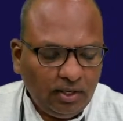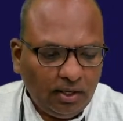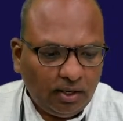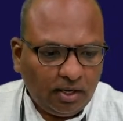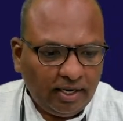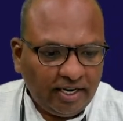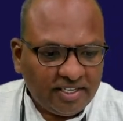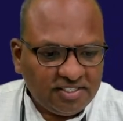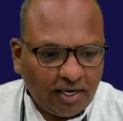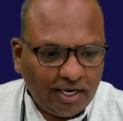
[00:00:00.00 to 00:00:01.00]
Let us
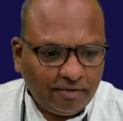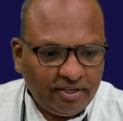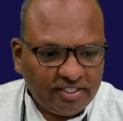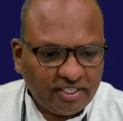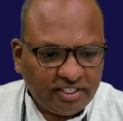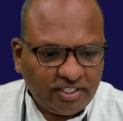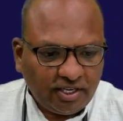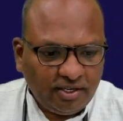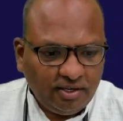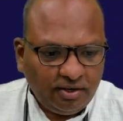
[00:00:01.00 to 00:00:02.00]
start our
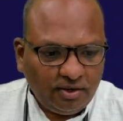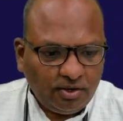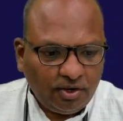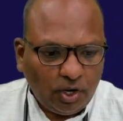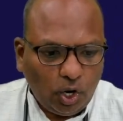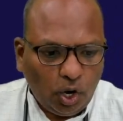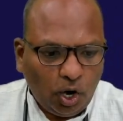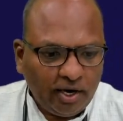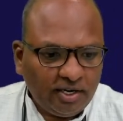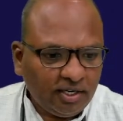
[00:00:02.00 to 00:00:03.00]
discussion
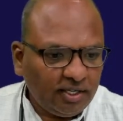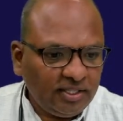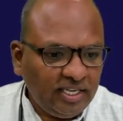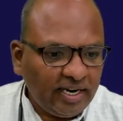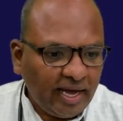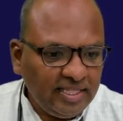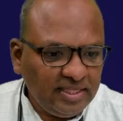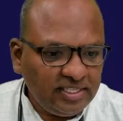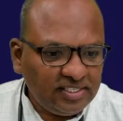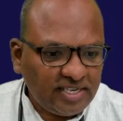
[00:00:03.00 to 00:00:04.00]
on the
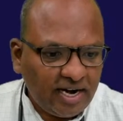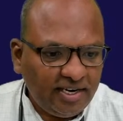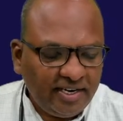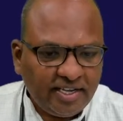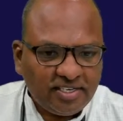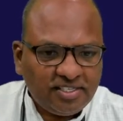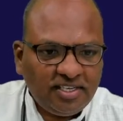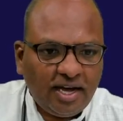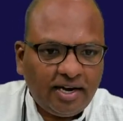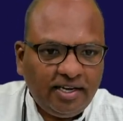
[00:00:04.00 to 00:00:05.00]
9th standard
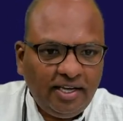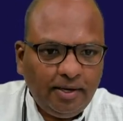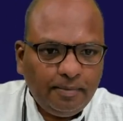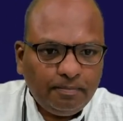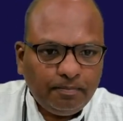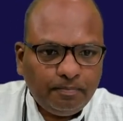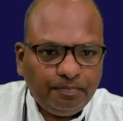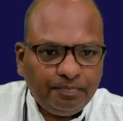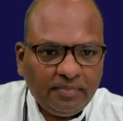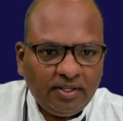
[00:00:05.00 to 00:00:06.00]
NCERT,
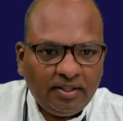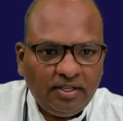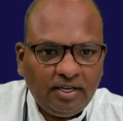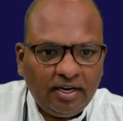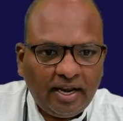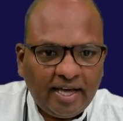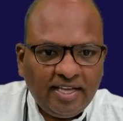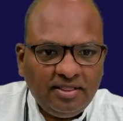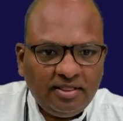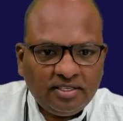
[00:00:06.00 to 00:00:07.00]
the
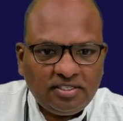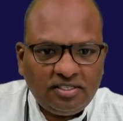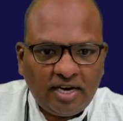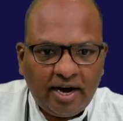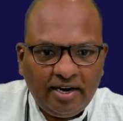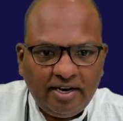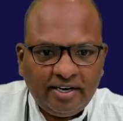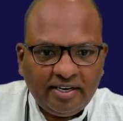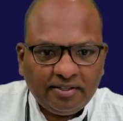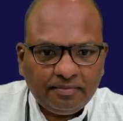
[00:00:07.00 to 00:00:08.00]
9th standard